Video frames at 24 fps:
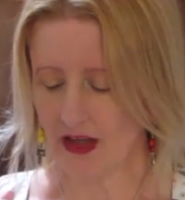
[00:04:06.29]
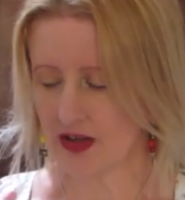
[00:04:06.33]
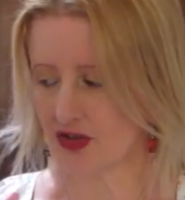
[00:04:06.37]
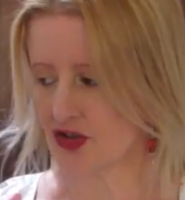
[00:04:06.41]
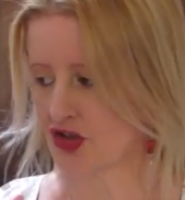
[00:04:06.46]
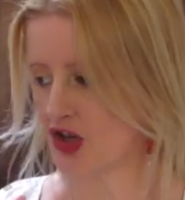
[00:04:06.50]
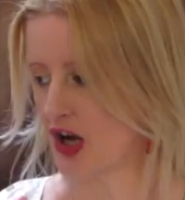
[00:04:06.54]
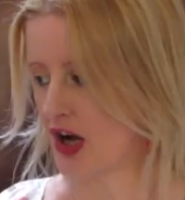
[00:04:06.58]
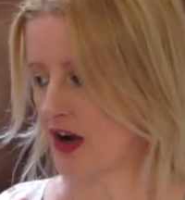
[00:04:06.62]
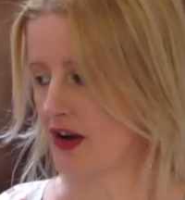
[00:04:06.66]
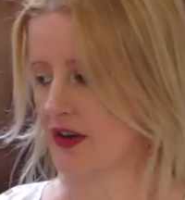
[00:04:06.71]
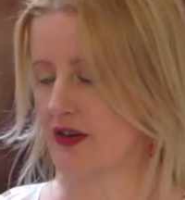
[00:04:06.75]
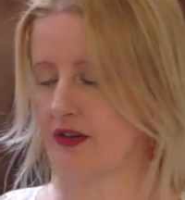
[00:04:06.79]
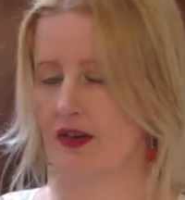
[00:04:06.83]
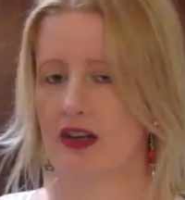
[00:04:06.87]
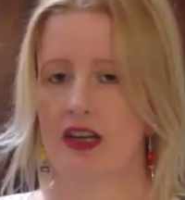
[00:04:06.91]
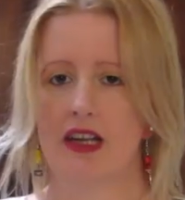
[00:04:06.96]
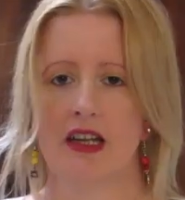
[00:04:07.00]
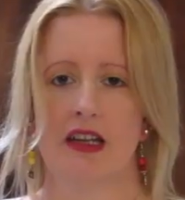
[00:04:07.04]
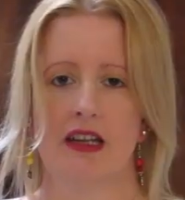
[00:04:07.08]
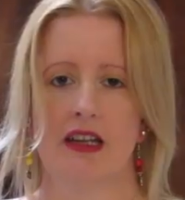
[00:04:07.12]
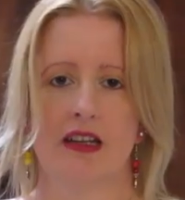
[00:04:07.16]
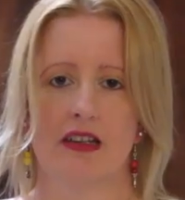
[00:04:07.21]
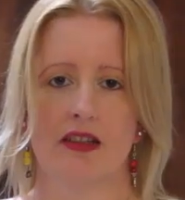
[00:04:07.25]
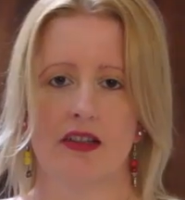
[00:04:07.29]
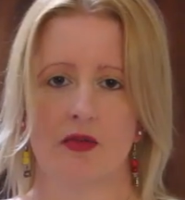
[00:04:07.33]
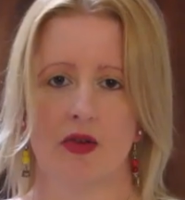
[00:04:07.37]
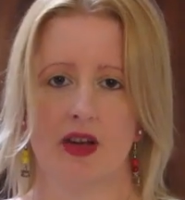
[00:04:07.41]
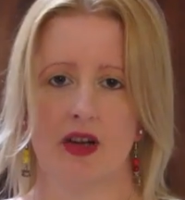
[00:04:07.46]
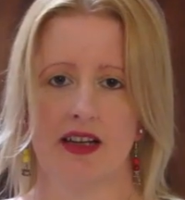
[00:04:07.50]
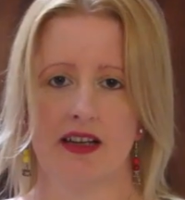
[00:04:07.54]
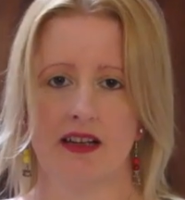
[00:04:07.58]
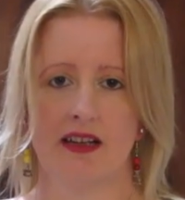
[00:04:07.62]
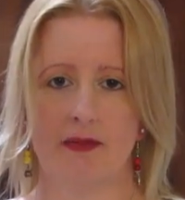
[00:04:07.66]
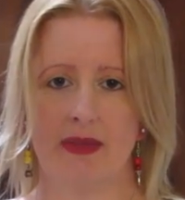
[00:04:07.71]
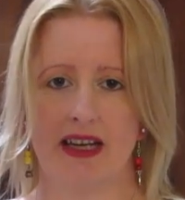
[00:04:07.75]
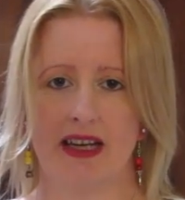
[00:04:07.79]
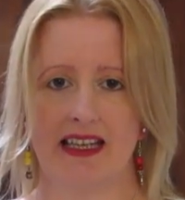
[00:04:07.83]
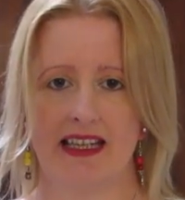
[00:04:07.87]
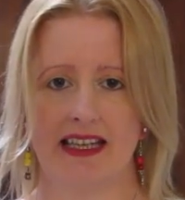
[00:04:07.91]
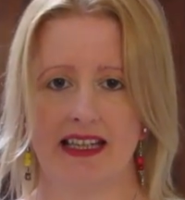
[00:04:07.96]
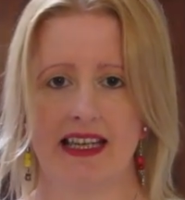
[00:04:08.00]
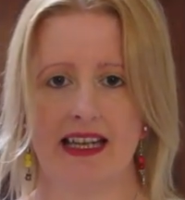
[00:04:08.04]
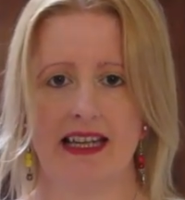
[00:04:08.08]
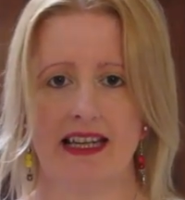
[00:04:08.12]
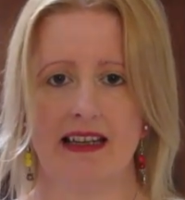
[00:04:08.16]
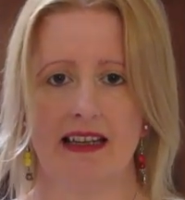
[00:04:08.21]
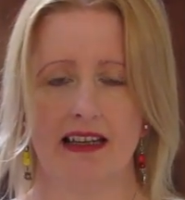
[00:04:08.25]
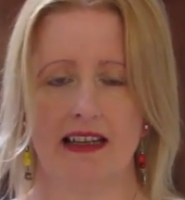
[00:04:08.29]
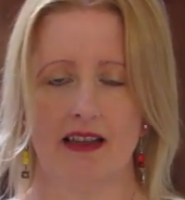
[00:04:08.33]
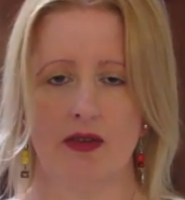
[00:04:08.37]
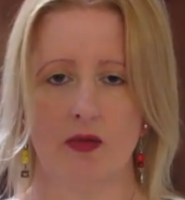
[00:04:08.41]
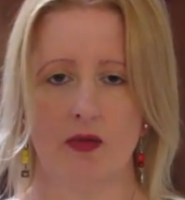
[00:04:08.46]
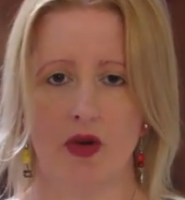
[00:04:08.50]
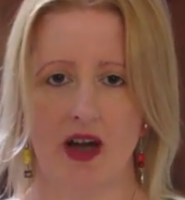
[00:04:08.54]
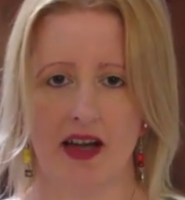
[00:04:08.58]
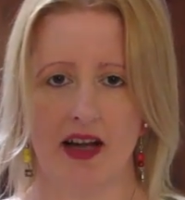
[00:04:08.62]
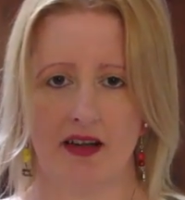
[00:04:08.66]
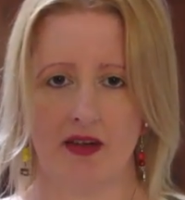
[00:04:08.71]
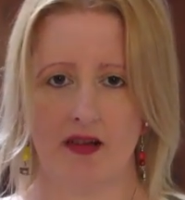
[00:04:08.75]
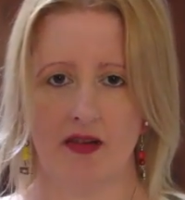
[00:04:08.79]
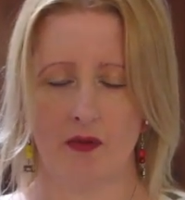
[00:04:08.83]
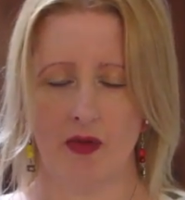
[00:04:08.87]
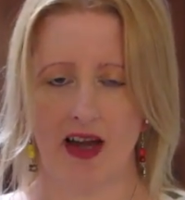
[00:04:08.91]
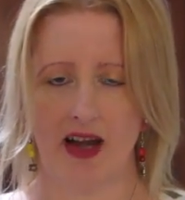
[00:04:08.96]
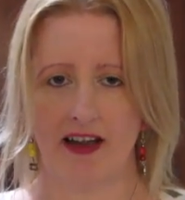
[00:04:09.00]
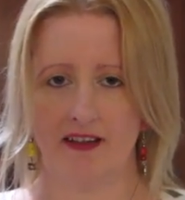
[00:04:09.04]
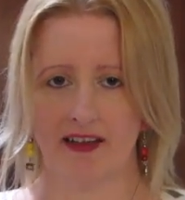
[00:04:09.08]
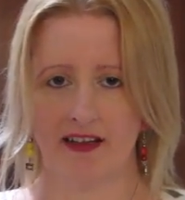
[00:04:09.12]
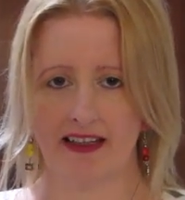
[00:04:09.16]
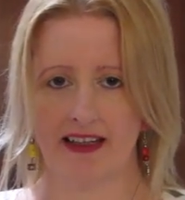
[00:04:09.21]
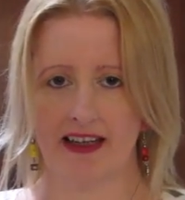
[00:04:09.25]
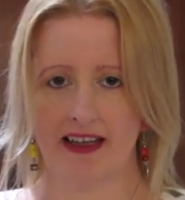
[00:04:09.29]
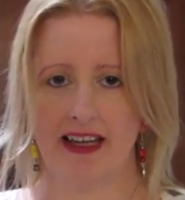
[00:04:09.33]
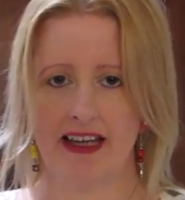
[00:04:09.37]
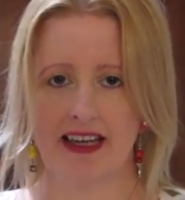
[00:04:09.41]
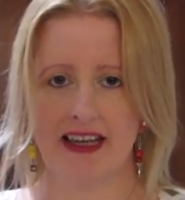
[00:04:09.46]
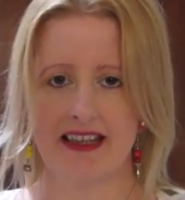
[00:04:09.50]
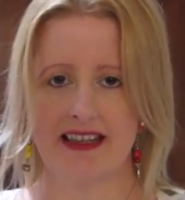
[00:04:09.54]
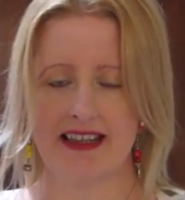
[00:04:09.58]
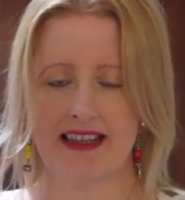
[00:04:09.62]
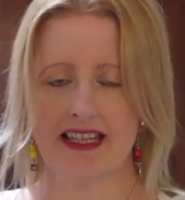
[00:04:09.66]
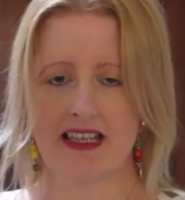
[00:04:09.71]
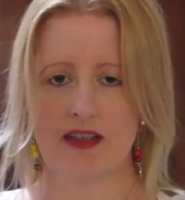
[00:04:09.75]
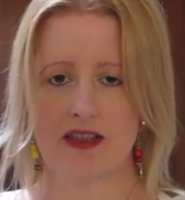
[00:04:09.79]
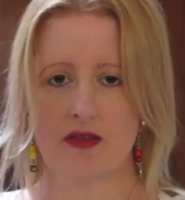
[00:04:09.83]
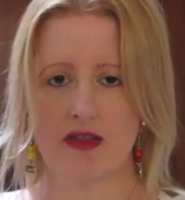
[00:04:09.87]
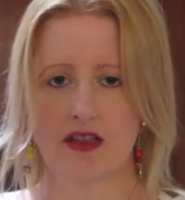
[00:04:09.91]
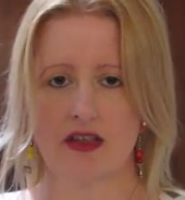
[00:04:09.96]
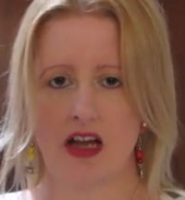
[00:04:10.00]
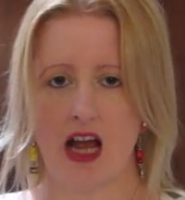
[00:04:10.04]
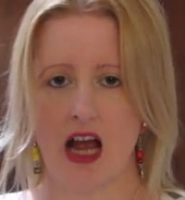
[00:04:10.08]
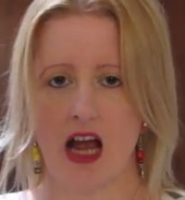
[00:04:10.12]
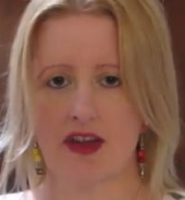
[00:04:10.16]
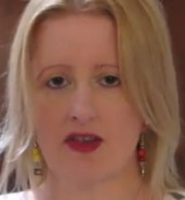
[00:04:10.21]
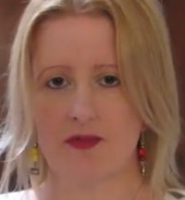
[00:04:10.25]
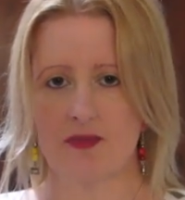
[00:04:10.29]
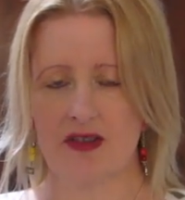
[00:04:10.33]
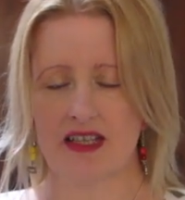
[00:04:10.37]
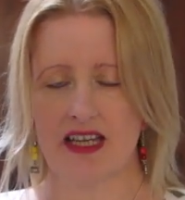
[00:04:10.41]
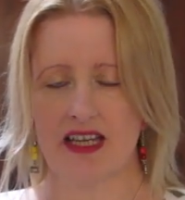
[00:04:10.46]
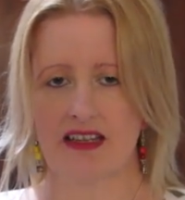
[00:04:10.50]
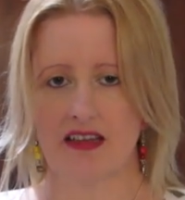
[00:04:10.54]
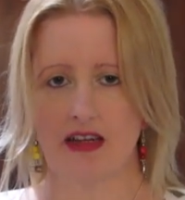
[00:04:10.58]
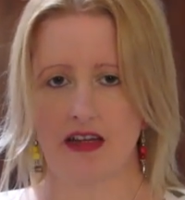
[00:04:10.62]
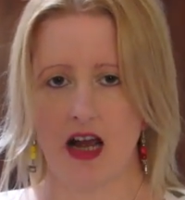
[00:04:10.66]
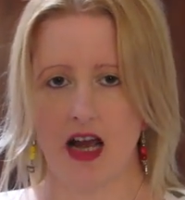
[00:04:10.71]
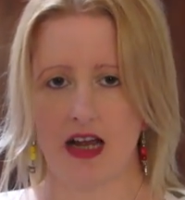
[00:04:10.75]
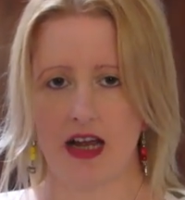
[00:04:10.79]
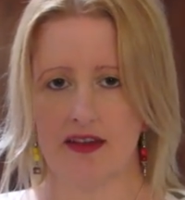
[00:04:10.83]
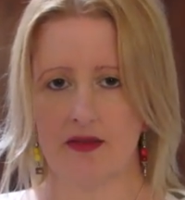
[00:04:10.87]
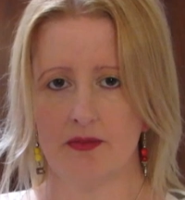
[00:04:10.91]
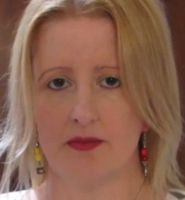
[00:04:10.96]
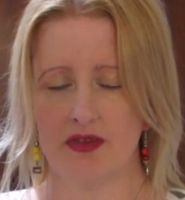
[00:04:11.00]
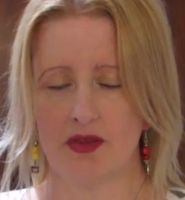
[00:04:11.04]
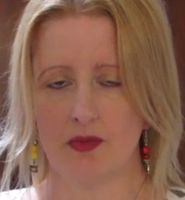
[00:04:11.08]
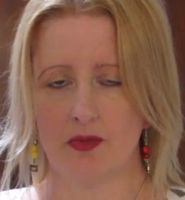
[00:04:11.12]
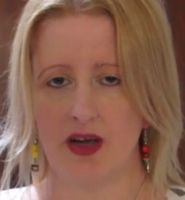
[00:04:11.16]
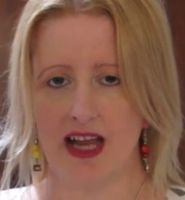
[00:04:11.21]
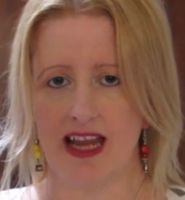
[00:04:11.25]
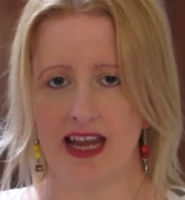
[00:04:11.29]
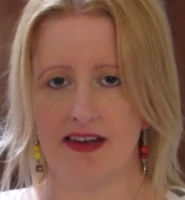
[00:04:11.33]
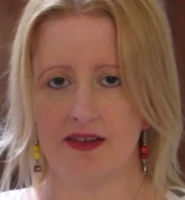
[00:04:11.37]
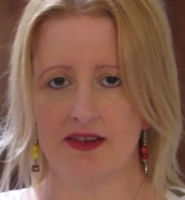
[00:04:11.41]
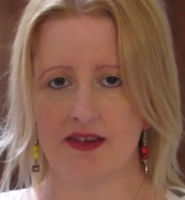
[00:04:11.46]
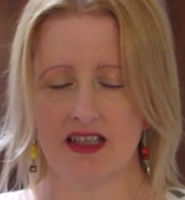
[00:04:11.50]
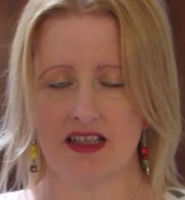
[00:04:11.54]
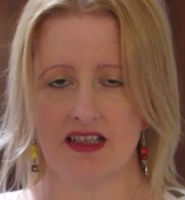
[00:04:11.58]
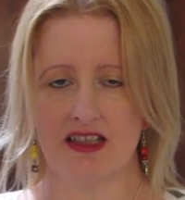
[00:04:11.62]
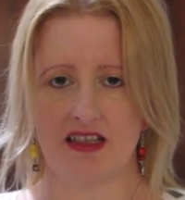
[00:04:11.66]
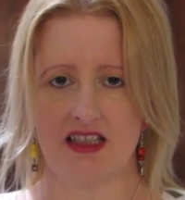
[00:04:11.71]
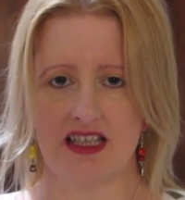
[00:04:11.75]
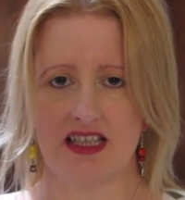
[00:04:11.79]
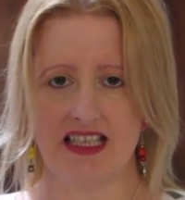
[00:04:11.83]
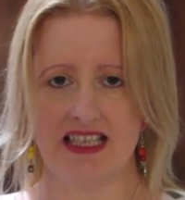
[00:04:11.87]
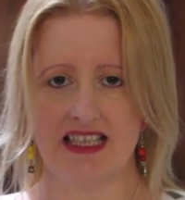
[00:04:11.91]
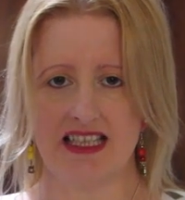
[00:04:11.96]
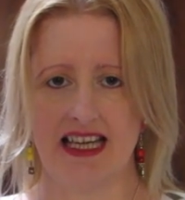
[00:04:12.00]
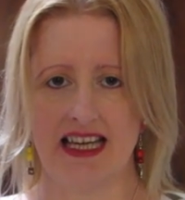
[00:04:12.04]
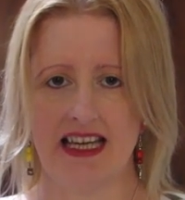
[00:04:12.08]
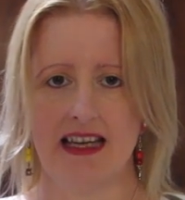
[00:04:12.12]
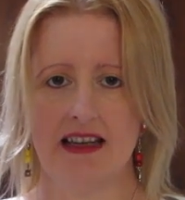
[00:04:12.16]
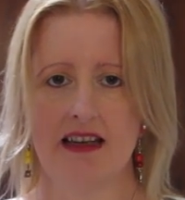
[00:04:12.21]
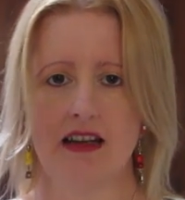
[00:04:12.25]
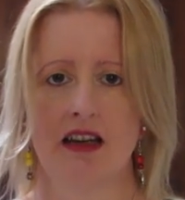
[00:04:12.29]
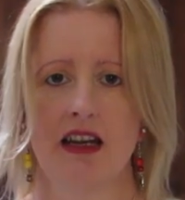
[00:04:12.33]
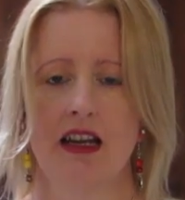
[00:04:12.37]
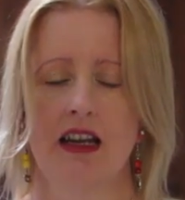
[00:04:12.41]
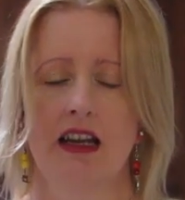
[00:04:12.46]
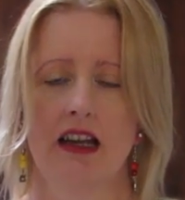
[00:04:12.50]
So the one on the mannequin and the one I'm wearing, this one's 100% cotton with the wales, as I just said.